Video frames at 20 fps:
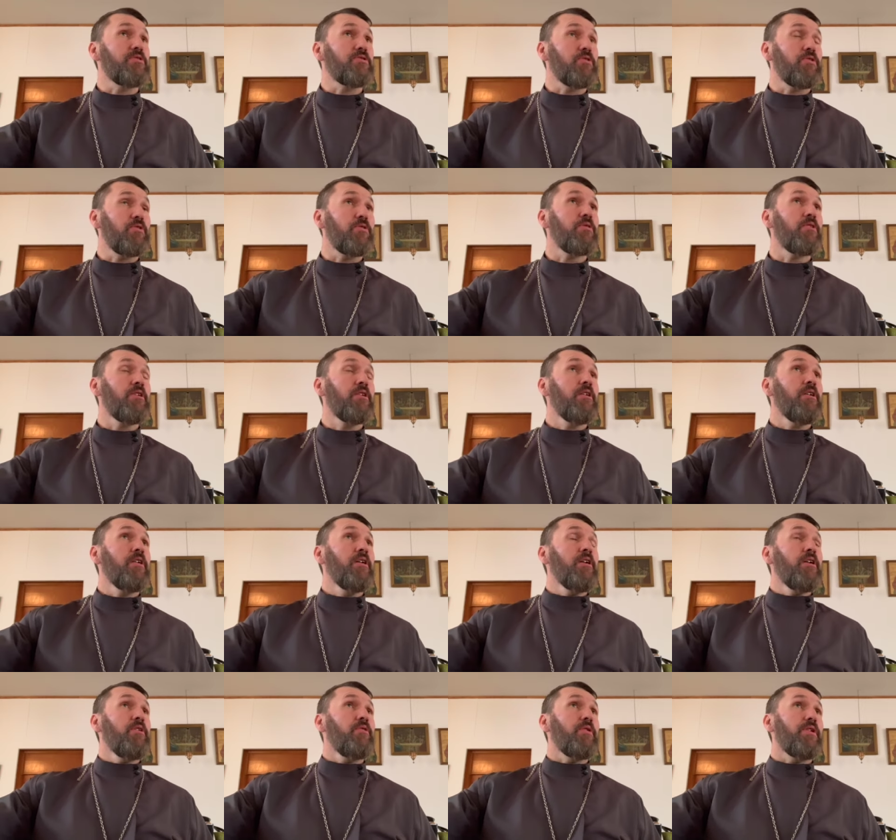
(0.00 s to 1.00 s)
So,
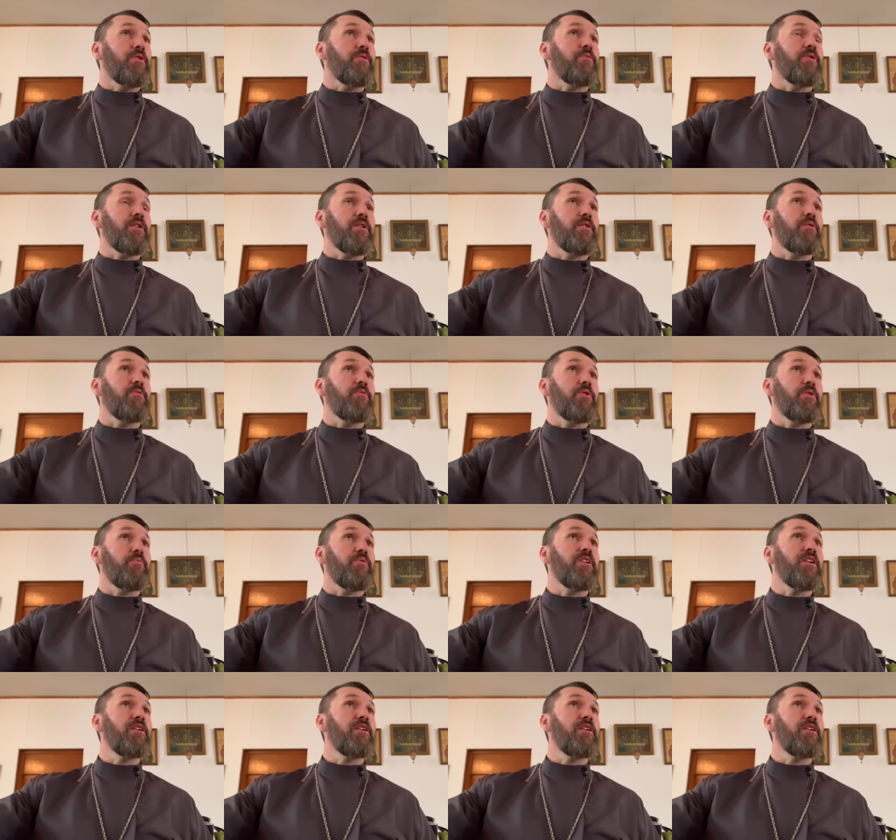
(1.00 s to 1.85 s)
when when when we